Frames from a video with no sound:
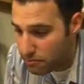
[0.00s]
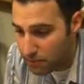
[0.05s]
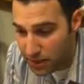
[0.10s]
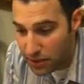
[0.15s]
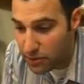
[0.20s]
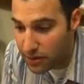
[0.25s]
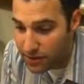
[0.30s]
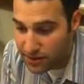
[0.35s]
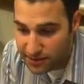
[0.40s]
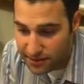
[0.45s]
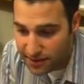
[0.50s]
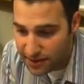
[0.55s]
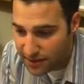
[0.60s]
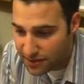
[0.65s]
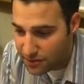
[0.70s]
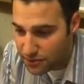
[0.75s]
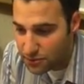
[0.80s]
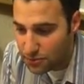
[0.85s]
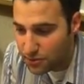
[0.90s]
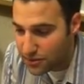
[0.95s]
big ones,
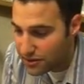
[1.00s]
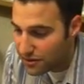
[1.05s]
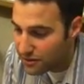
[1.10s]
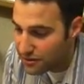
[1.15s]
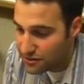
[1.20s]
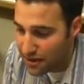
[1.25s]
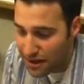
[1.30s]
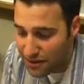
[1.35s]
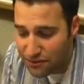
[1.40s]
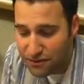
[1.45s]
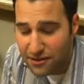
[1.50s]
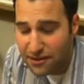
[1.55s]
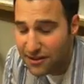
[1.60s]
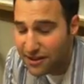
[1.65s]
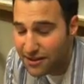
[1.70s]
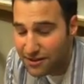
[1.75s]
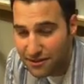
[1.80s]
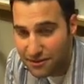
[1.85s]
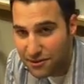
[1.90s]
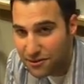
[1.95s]
and so we're still
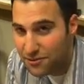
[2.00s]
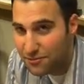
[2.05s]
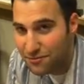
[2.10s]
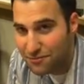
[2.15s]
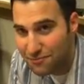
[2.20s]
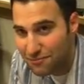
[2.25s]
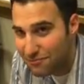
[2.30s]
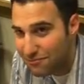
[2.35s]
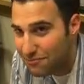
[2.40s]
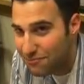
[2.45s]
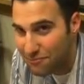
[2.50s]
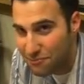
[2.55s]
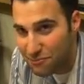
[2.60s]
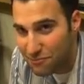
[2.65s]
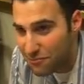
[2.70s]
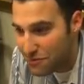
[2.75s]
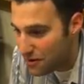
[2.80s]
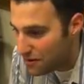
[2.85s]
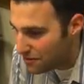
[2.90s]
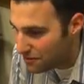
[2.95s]
heavily
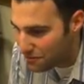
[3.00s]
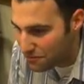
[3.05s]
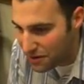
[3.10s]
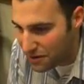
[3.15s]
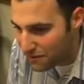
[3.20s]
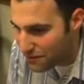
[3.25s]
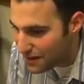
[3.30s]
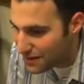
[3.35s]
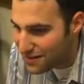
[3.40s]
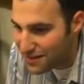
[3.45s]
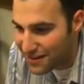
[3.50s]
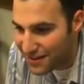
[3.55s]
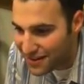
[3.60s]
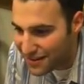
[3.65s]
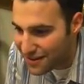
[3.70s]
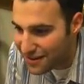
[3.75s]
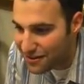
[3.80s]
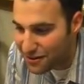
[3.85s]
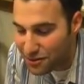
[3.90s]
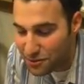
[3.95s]
investing
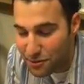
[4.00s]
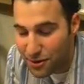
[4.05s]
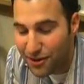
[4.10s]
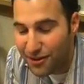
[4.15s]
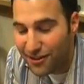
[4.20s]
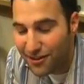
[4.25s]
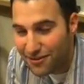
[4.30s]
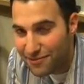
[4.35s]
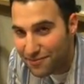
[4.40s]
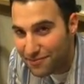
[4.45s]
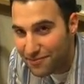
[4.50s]
in our debugger.